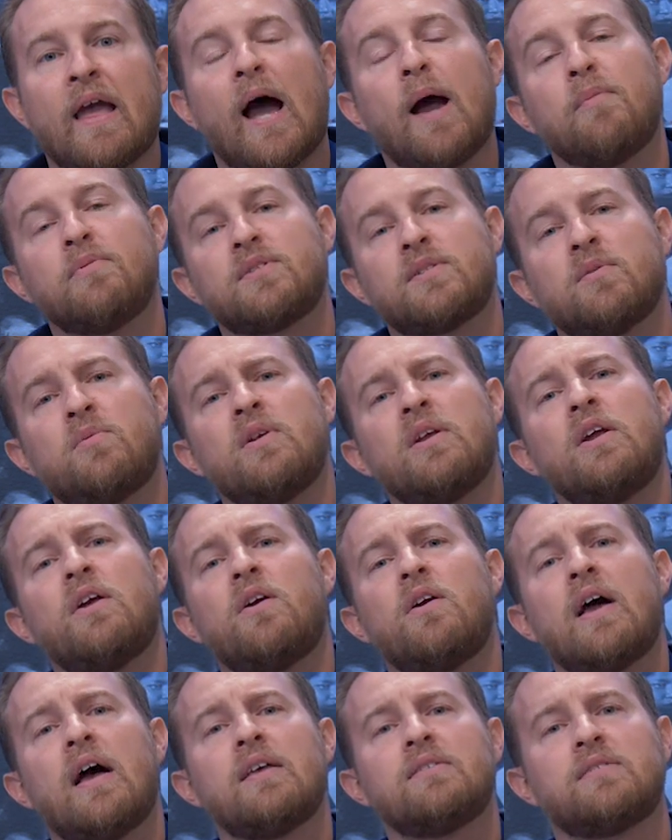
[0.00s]
I have someone
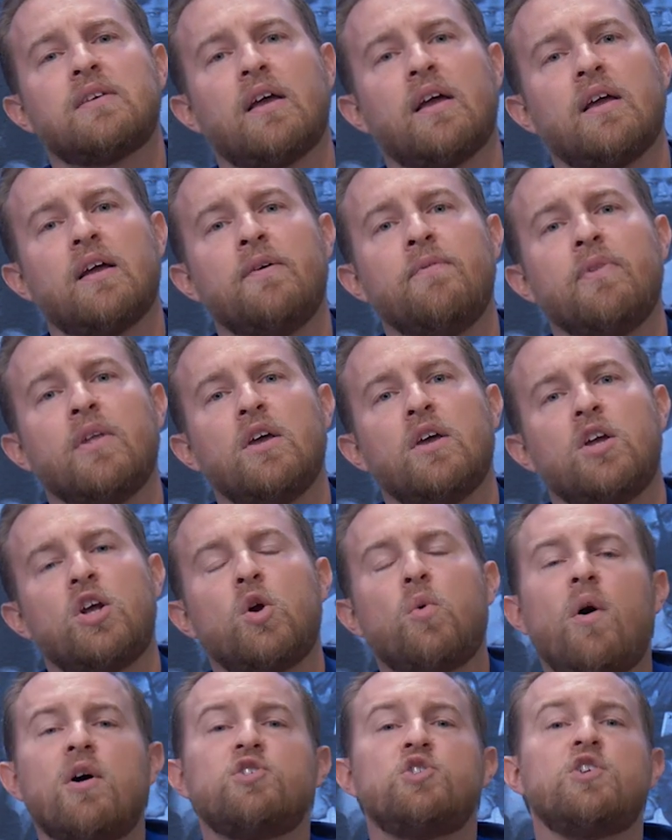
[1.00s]
here has
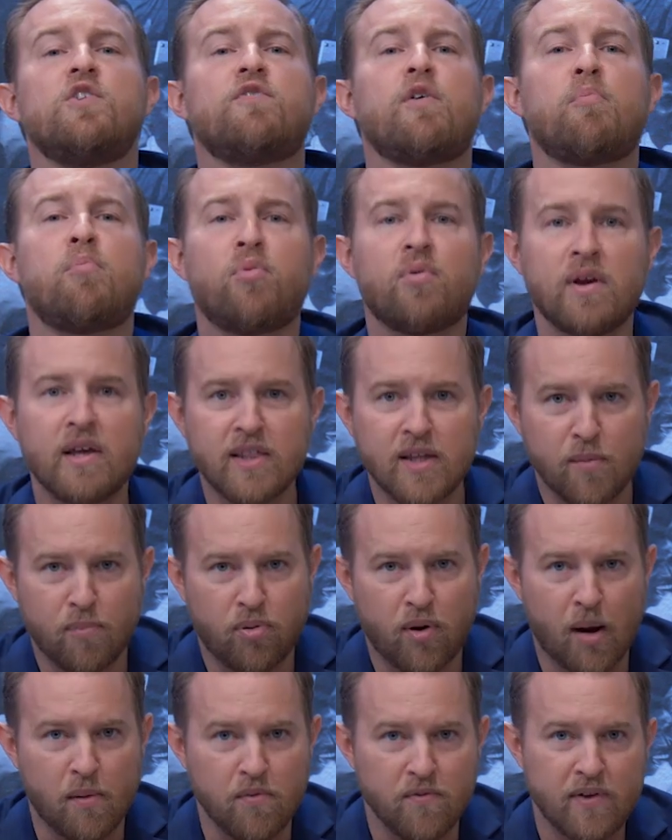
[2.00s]
you're watching, you have a breathing
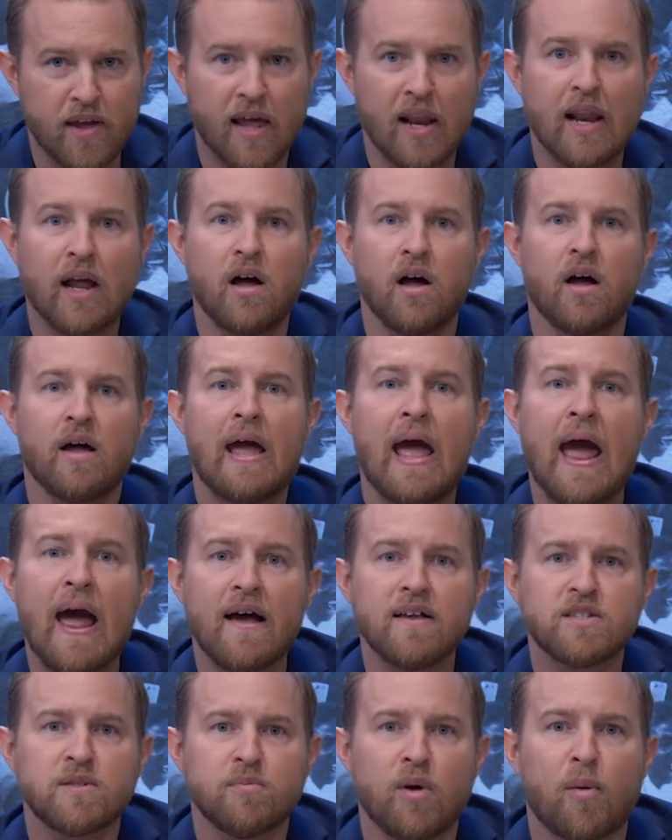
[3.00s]
problem. You've got
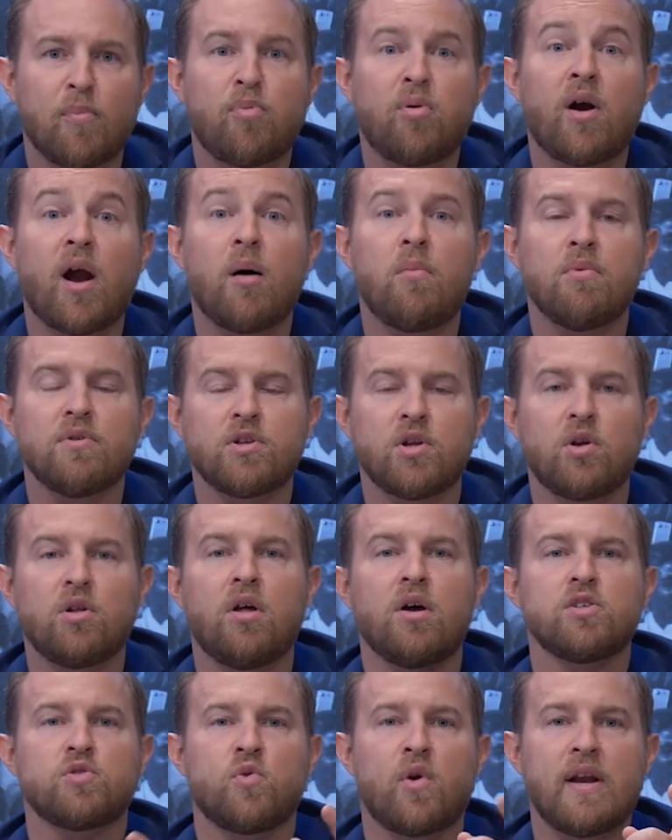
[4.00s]
asthma, a problem with your
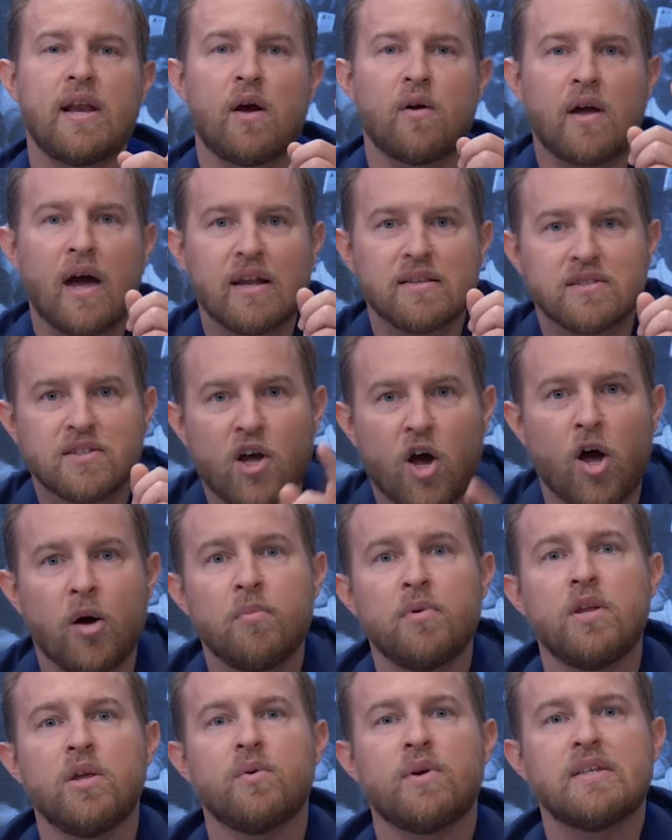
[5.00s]
lungs. Right now, God's
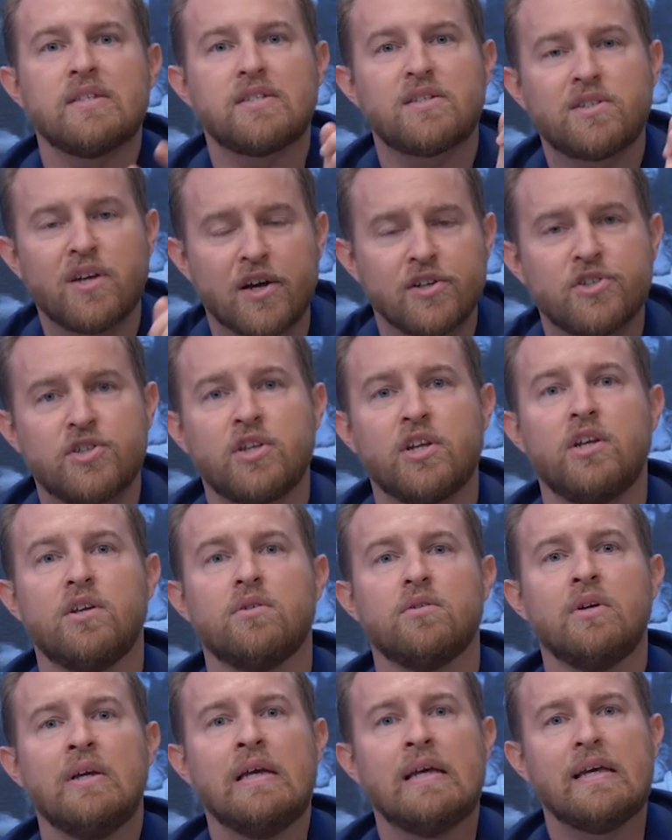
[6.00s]
coming to you. He's touching
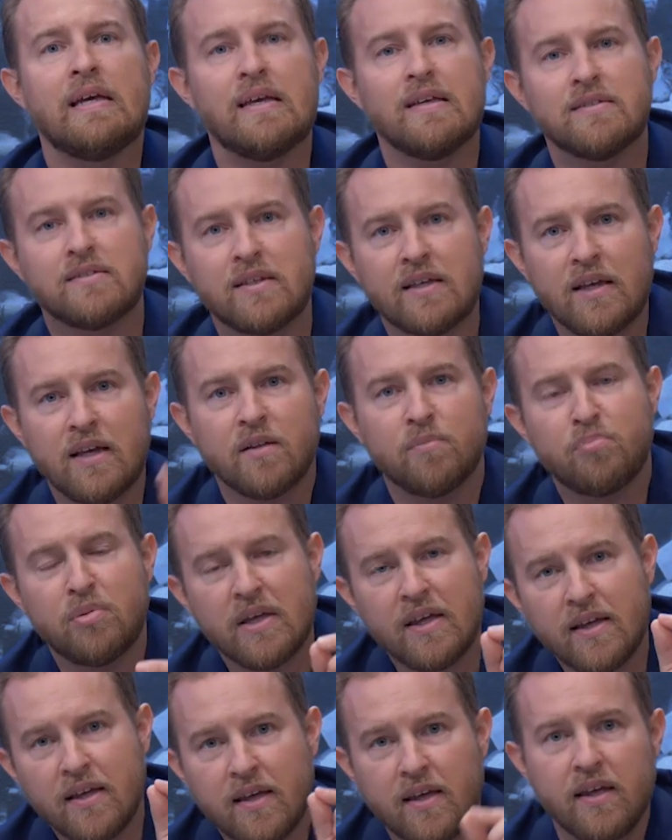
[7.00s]
you. Mm-hmm. He's healed.
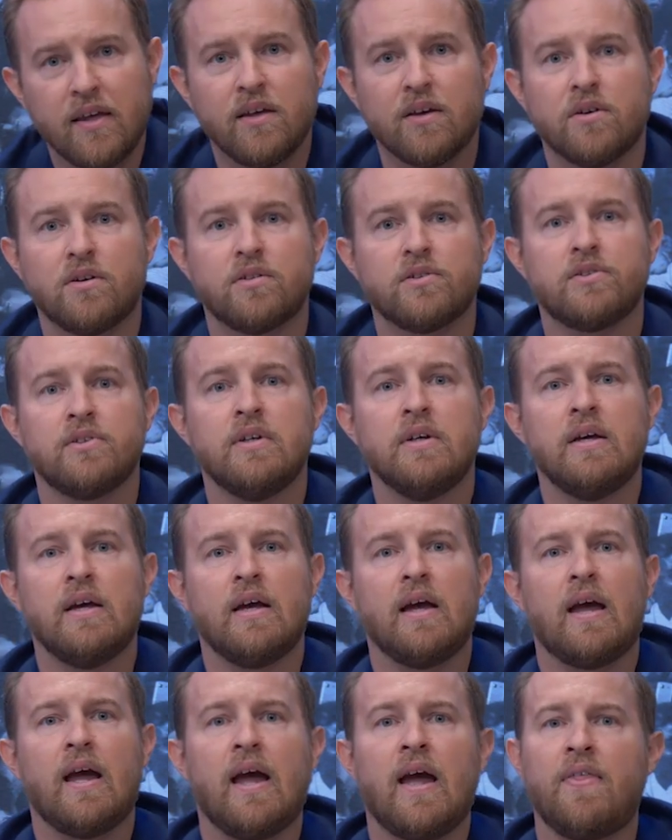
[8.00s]
Be healed
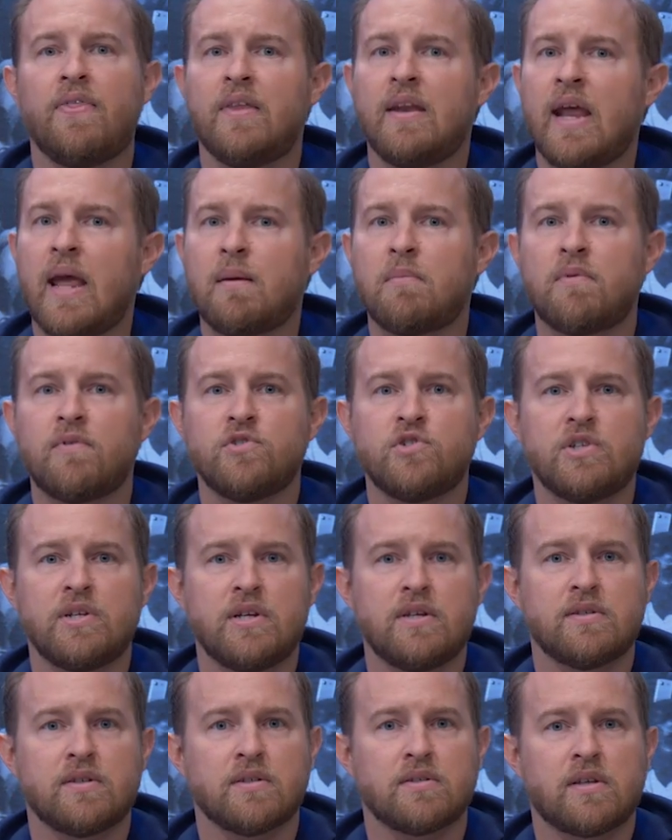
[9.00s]
in the name of
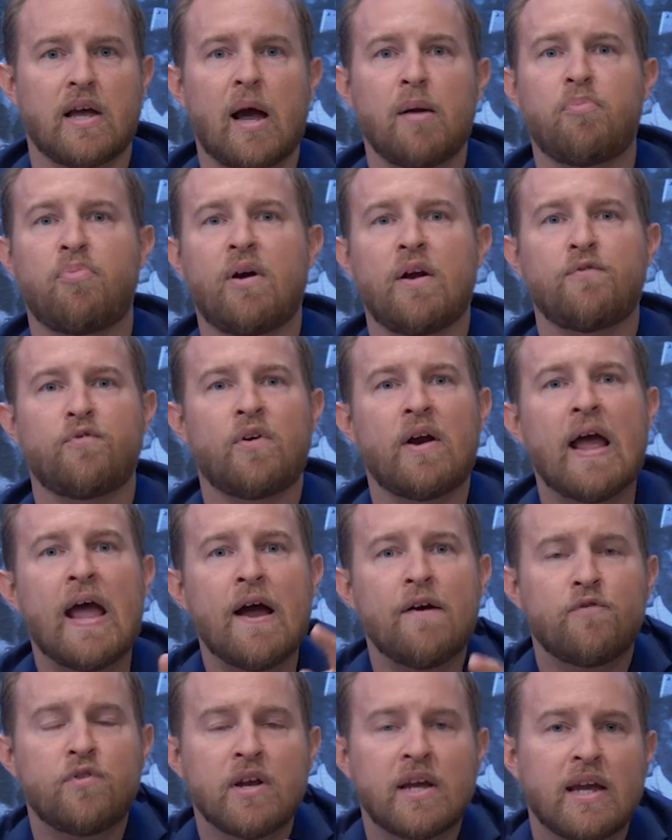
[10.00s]
Jesus. I pray for
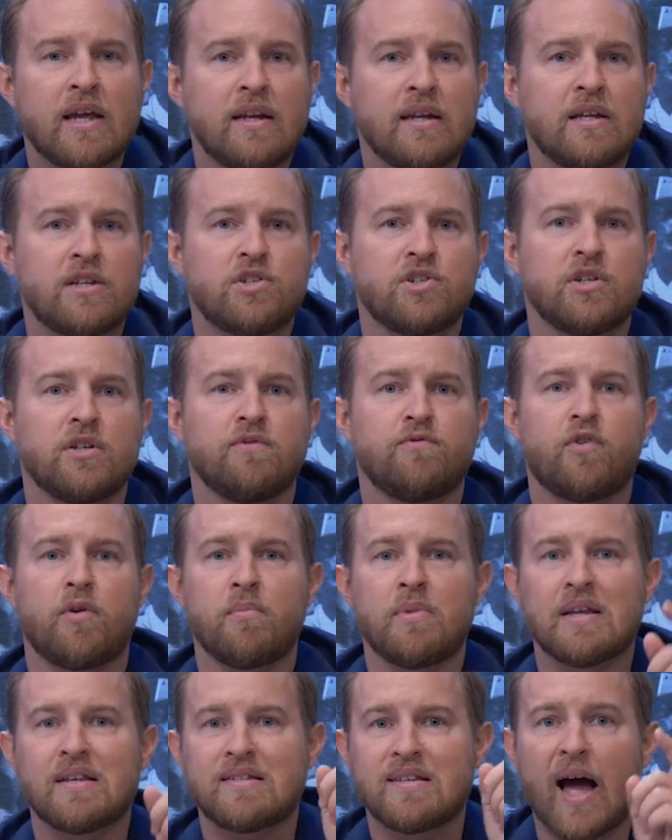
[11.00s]
every condition
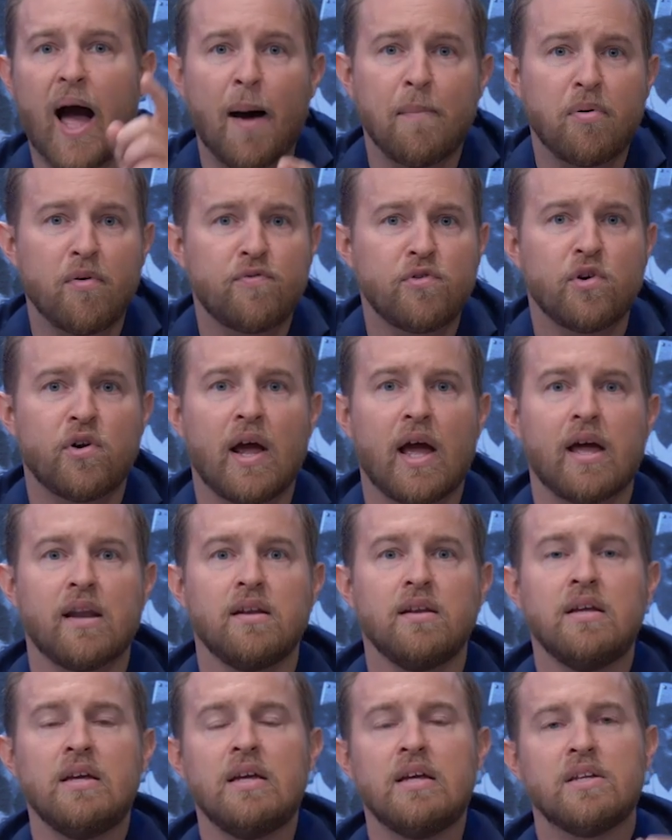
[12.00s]
from the top of your
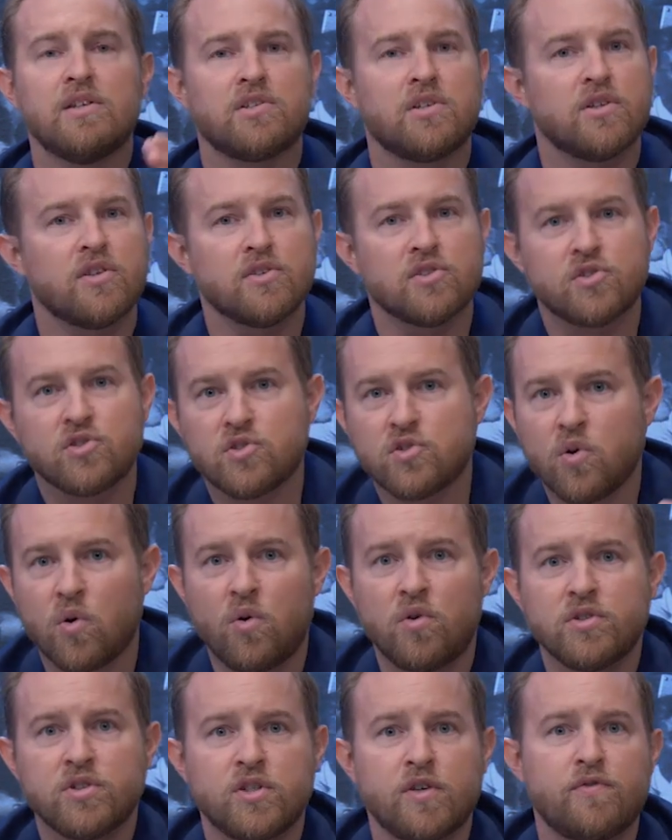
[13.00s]
head to the
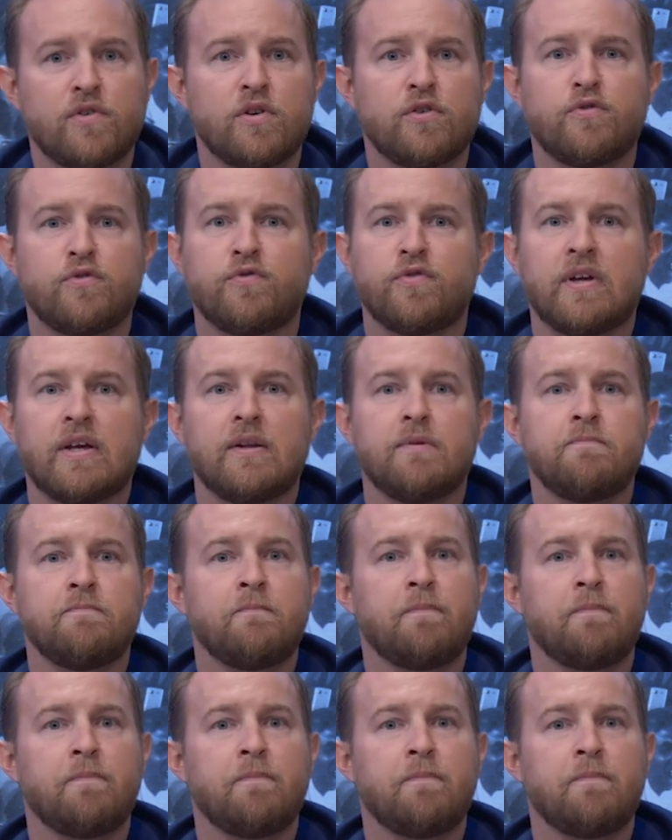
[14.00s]
soles of your feet.